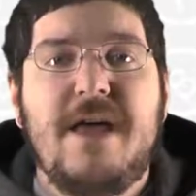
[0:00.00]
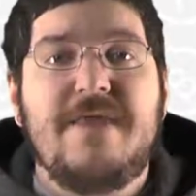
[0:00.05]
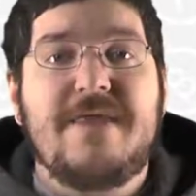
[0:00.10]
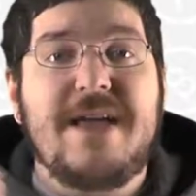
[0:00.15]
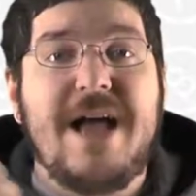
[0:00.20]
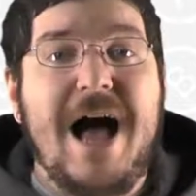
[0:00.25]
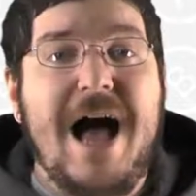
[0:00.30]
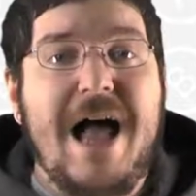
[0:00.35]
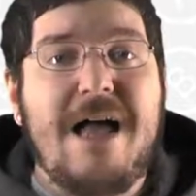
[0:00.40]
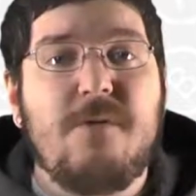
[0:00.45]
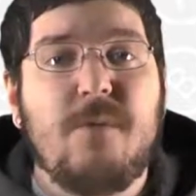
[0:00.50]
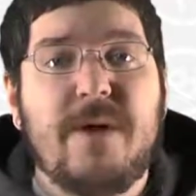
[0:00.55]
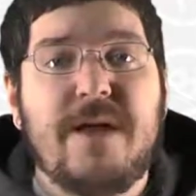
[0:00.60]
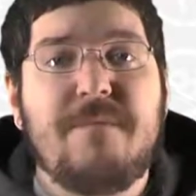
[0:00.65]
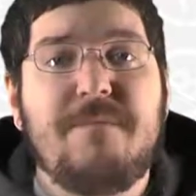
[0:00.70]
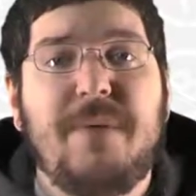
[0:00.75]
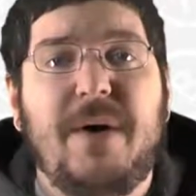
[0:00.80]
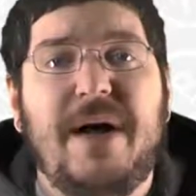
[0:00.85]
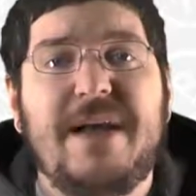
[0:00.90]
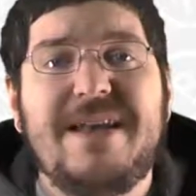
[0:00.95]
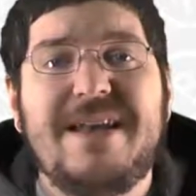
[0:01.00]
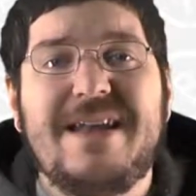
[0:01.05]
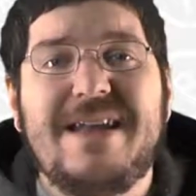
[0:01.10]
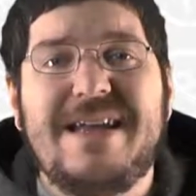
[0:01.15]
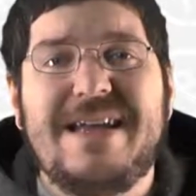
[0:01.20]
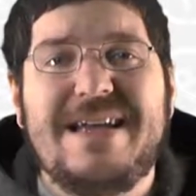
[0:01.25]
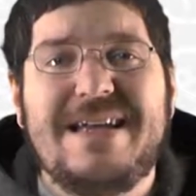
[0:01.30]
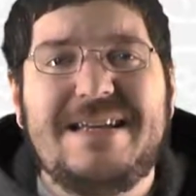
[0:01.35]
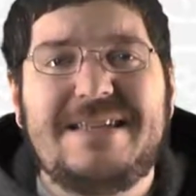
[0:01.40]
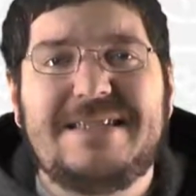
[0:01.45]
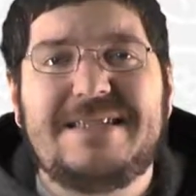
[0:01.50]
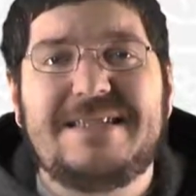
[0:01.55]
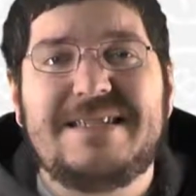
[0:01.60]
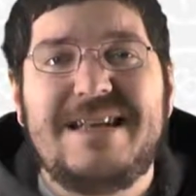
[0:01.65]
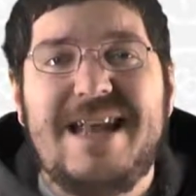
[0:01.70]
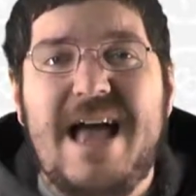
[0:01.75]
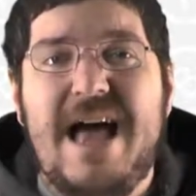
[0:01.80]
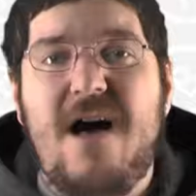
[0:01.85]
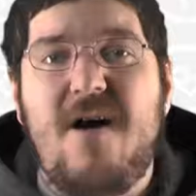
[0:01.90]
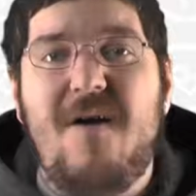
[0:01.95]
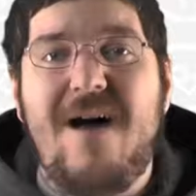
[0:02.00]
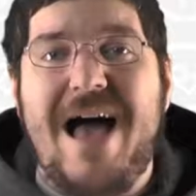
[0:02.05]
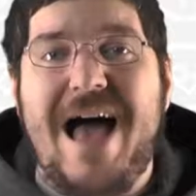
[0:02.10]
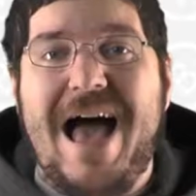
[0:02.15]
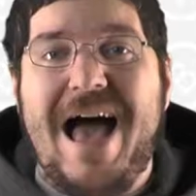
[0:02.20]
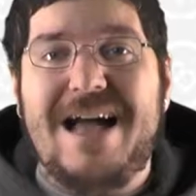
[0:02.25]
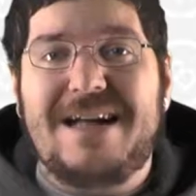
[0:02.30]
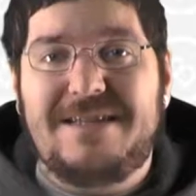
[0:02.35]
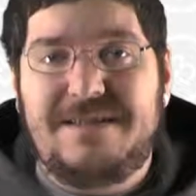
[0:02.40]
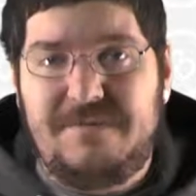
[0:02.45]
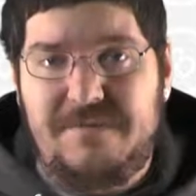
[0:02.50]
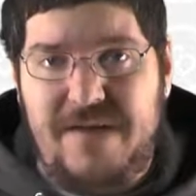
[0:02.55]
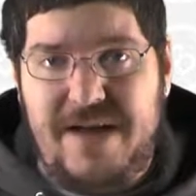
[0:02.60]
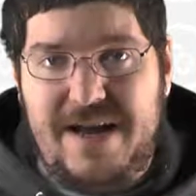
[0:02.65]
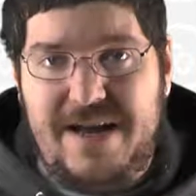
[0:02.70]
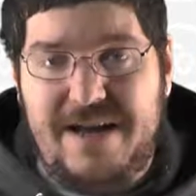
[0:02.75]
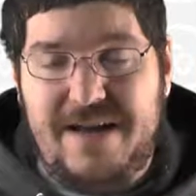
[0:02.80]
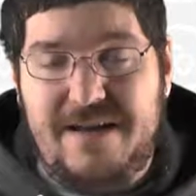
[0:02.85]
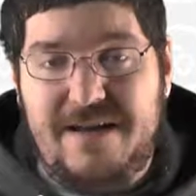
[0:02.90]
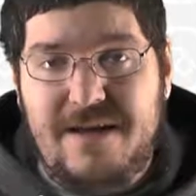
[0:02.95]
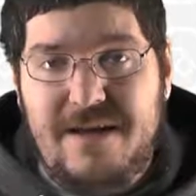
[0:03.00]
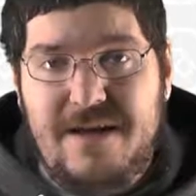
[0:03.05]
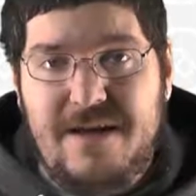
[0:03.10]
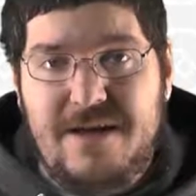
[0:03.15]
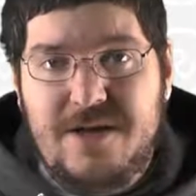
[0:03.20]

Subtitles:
The I win button is now activated.